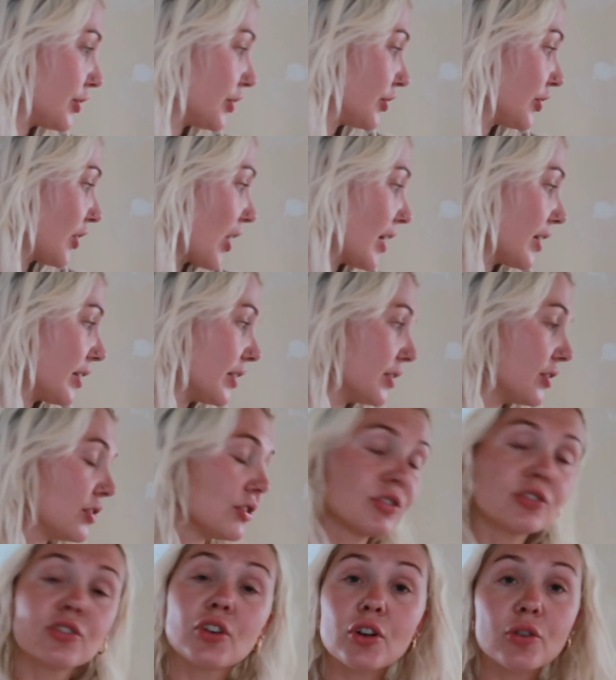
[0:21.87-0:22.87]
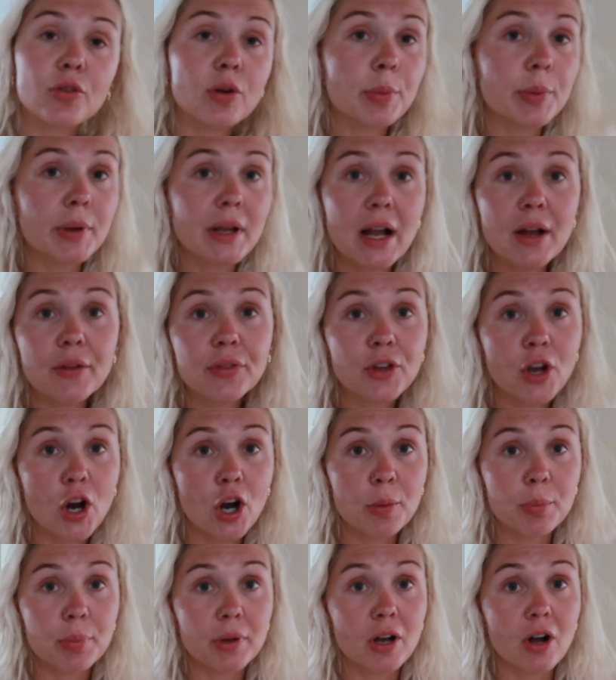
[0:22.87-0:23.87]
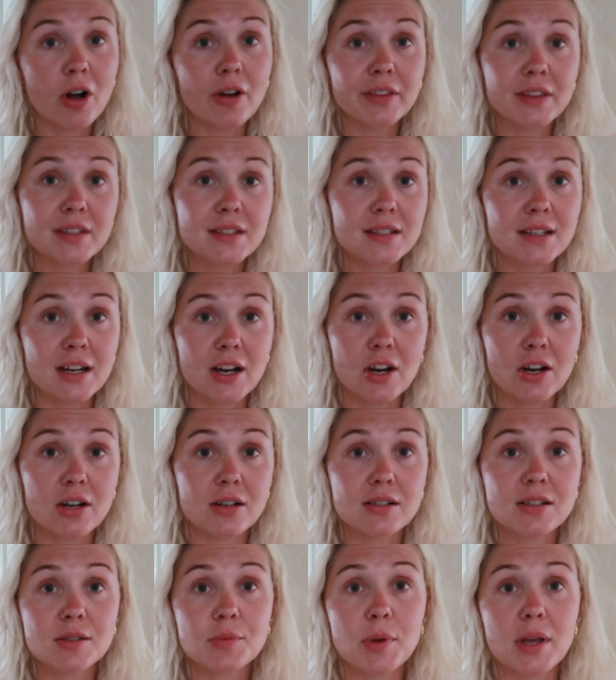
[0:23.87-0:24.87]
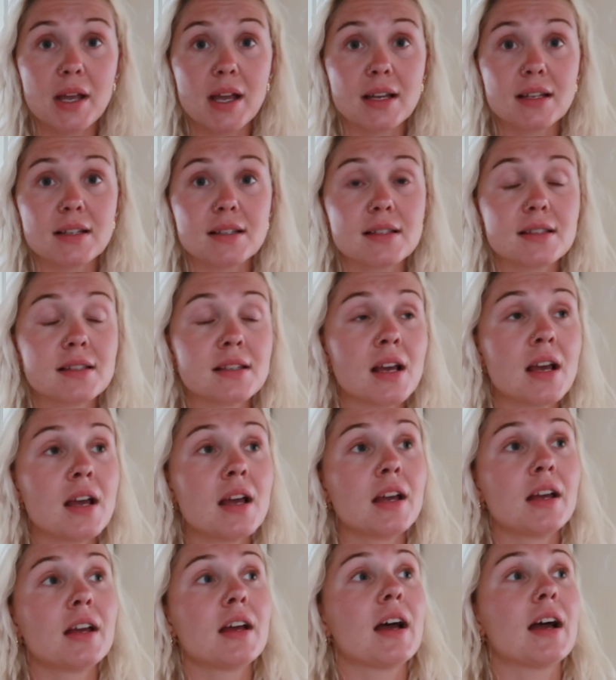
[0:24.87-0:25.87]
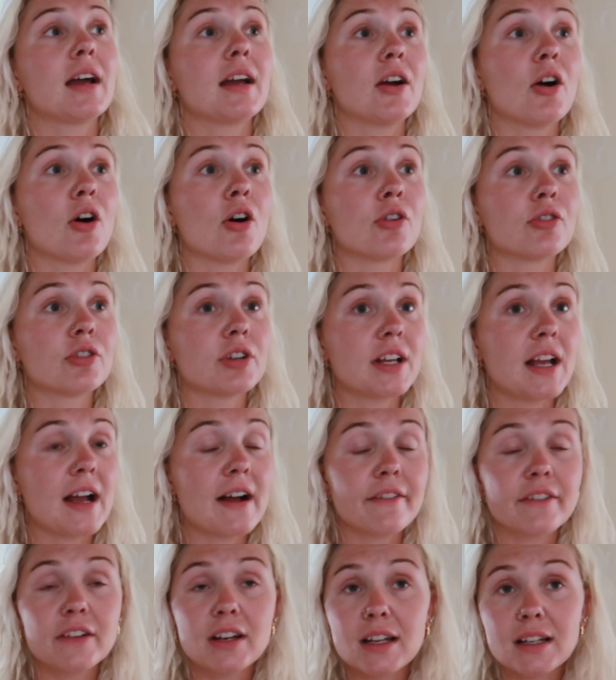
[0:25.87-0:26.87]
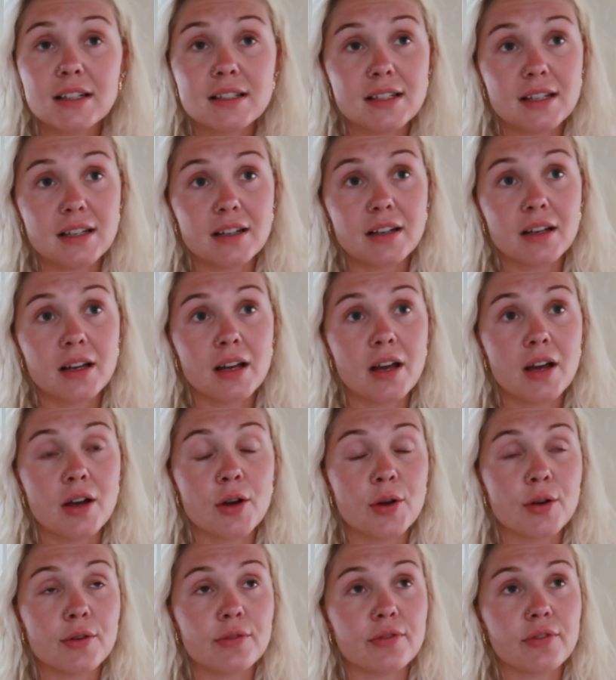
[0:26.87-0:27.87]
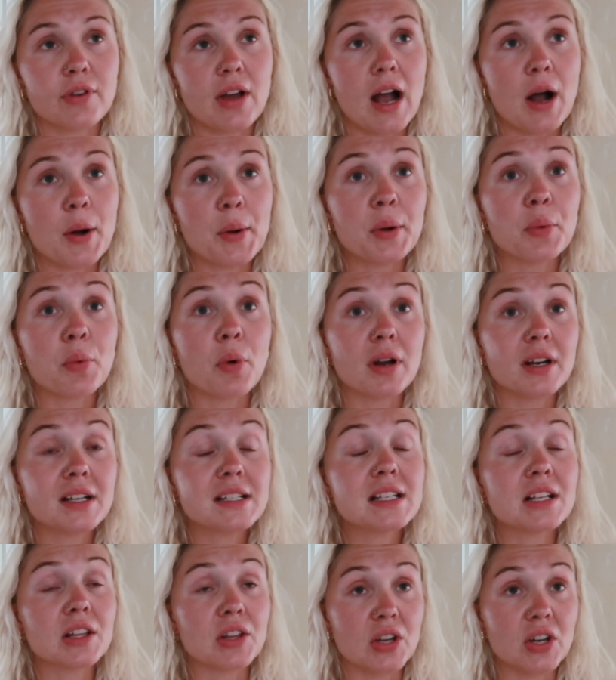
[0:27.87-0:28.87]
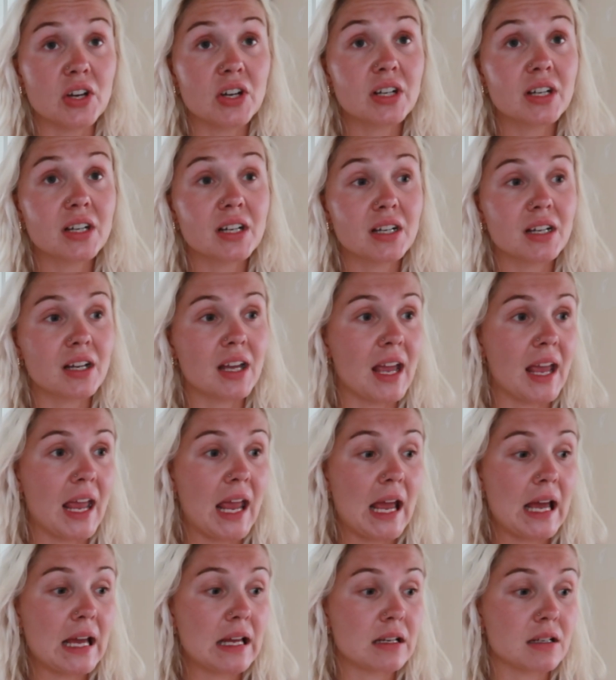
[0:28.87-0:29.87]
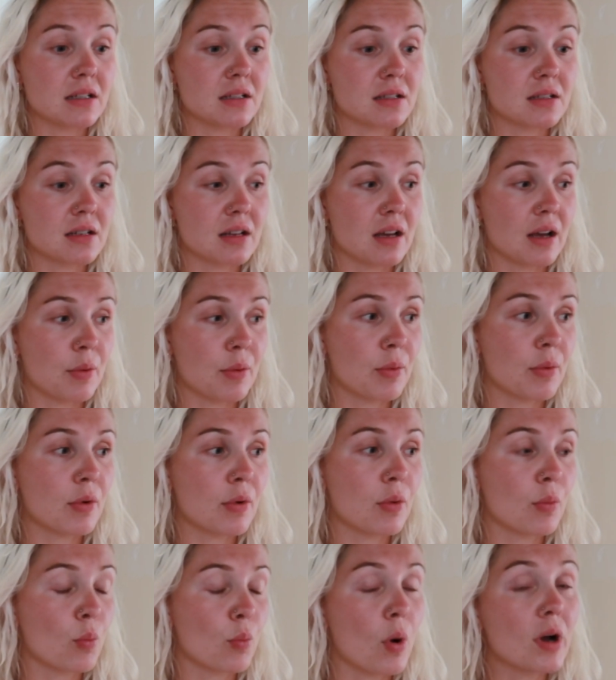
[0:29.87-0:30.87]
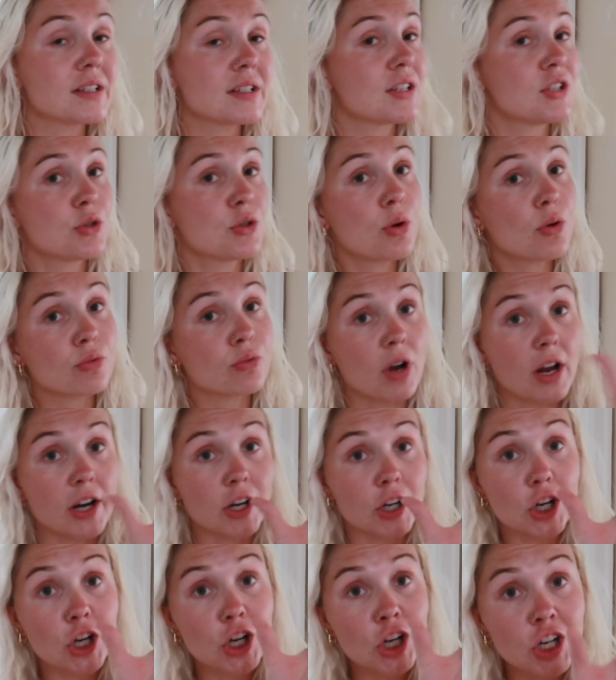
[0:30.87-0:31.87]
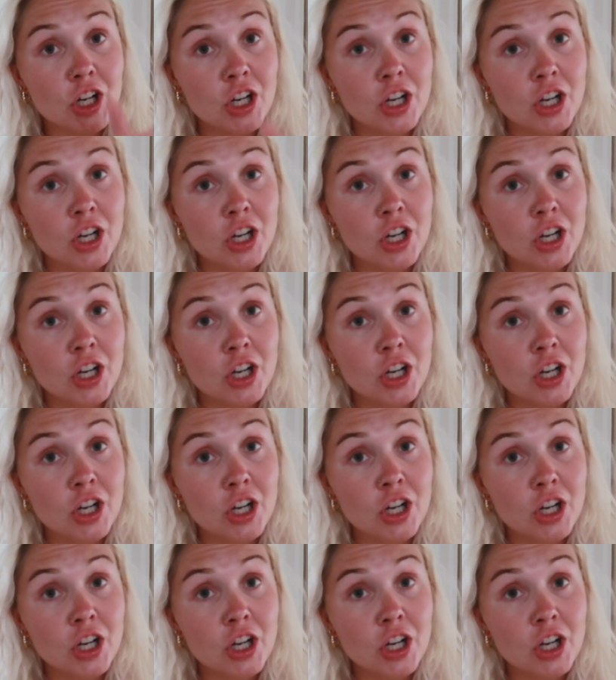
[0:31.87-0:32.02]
decided to start ripping out the carpet on the stairs because I already have an idea of how I want it to look, and I want to do a runner.